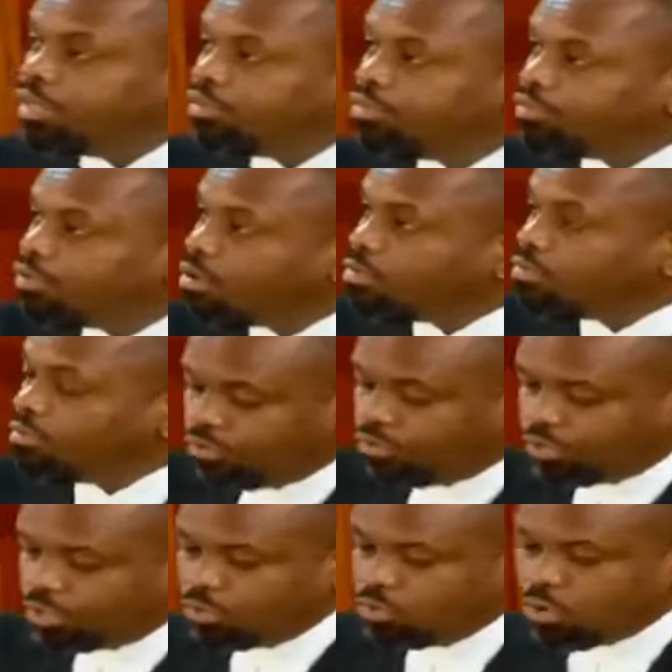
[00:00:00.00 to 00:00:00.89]
in Form
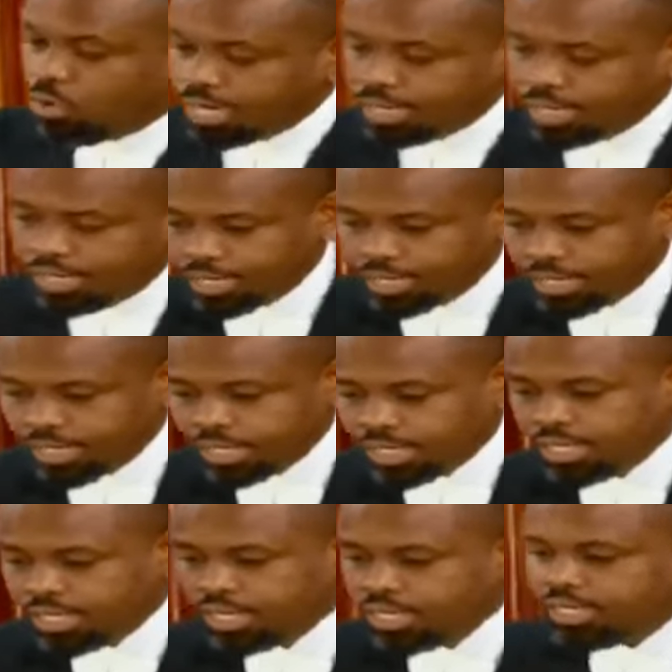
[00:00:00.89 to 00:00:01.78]
41
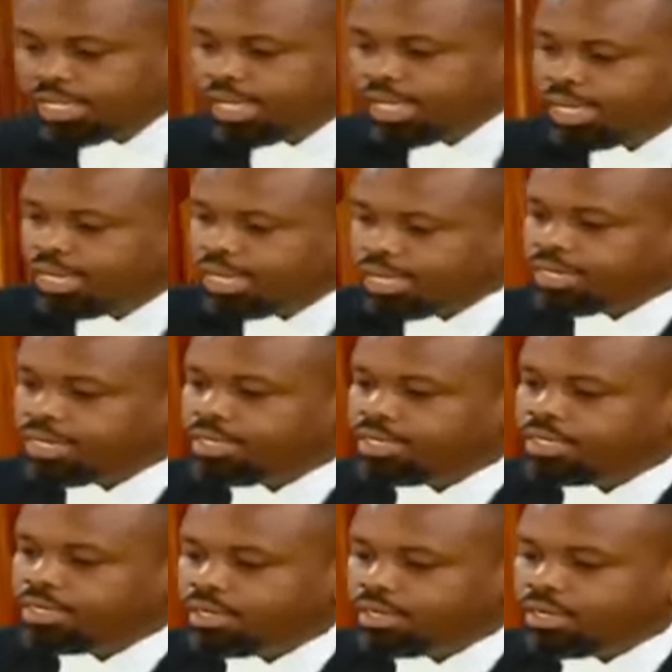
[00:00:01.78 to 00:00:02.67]
the head
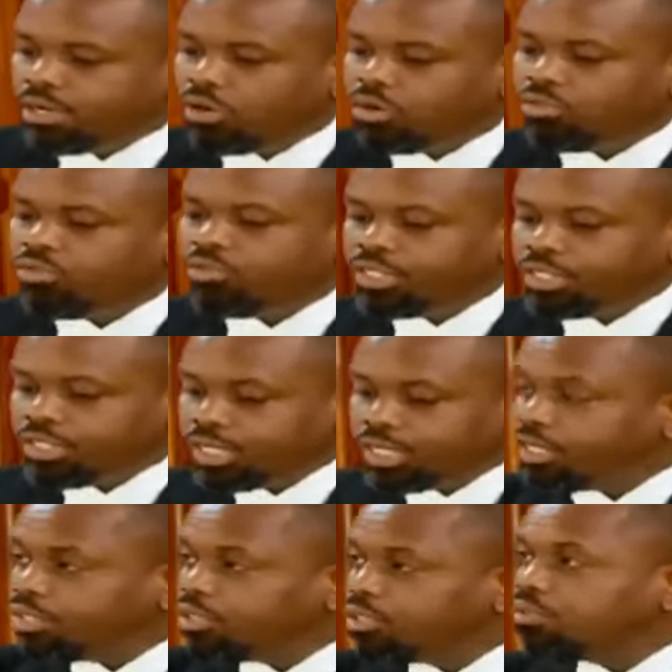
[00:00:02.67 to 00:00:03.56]
of
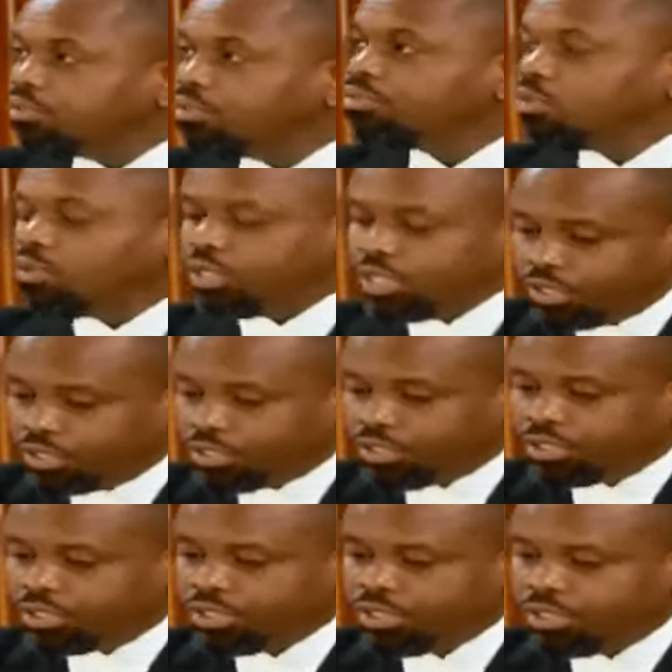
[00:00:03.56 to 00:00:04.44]
rejection for
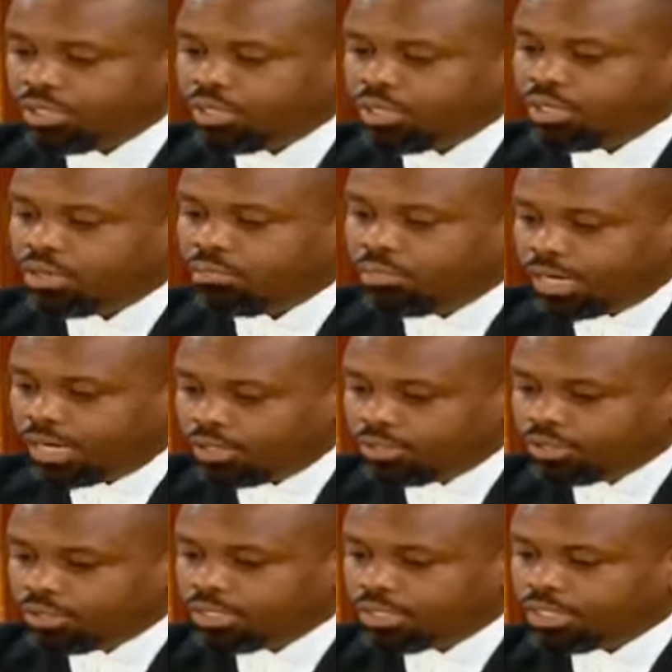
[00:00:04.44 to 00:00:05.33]
each
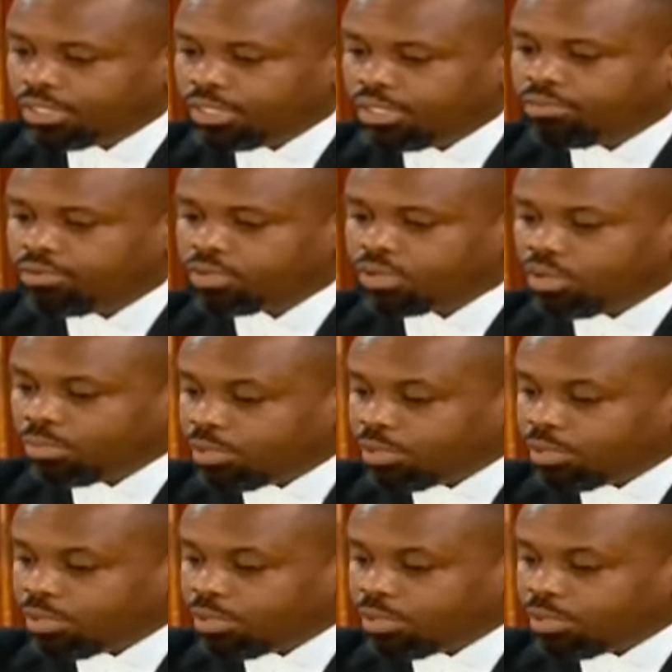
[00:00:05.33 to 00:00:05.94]
ballot, and for our